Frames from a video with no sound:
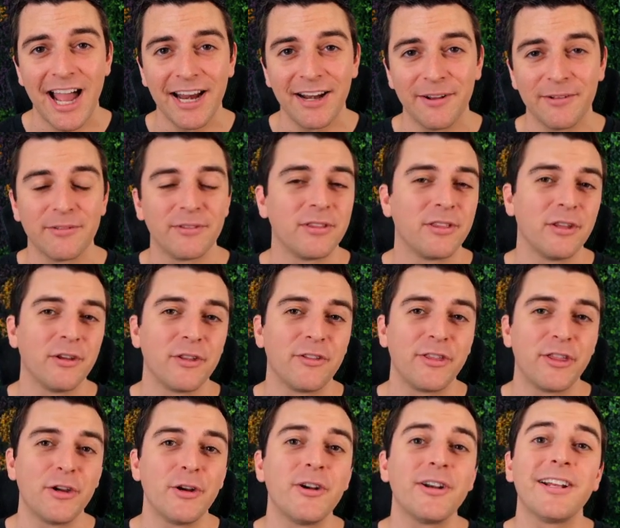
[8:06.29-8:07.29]
item, the
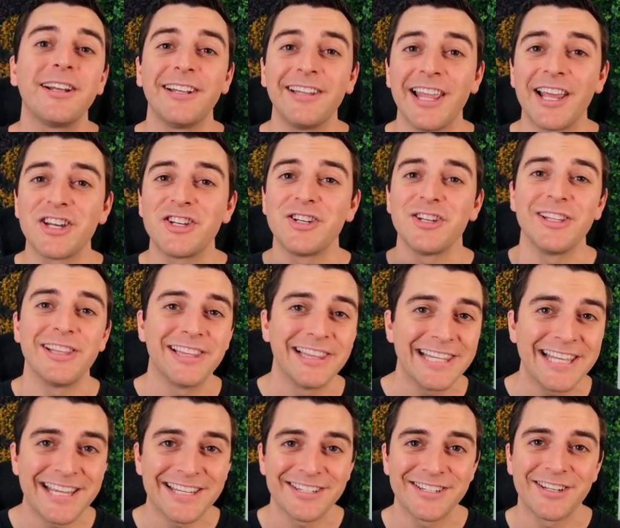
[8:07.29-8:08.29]
third
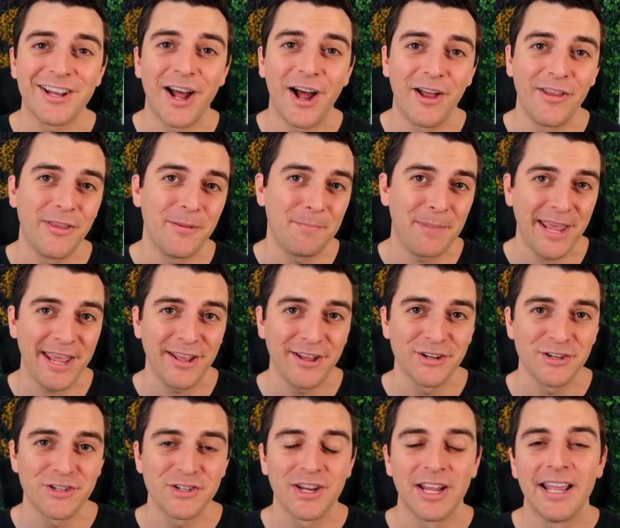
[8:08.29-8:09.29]
collection list on the
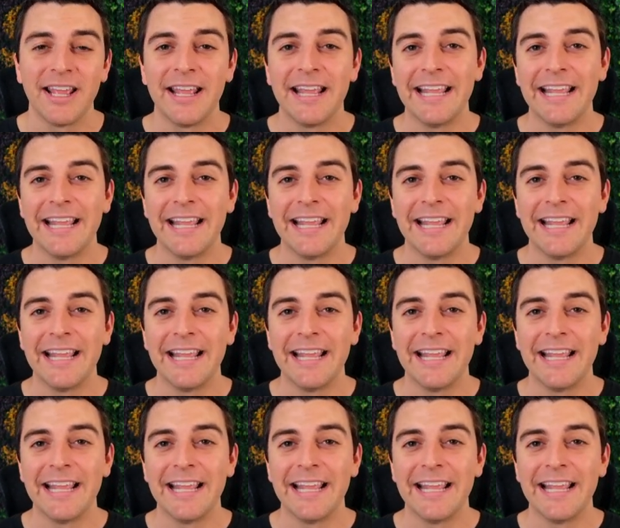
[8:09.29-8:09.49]
page.